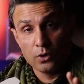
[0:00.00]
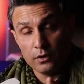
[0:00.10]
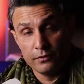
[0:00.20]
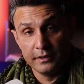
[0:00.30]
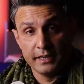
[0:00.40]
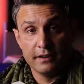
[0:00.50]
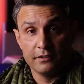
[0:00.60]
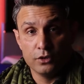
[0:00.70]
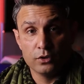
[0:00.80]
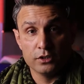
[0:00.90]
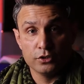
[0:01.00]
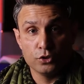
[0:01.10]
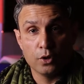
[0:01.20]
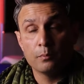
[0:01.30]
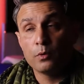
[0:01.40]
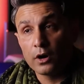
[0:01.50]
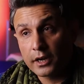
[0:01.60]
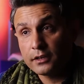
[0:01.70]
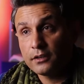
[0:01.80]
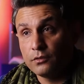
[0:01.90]
all very heavy on your
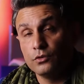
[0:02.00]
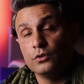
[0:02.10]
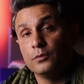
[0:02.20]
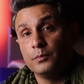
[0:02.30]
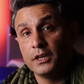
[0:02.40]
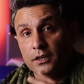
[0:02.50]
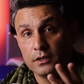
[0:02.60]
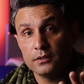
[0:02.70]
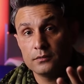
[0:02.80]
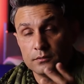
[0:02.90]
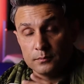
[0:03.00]
pocket. If you're a beginner,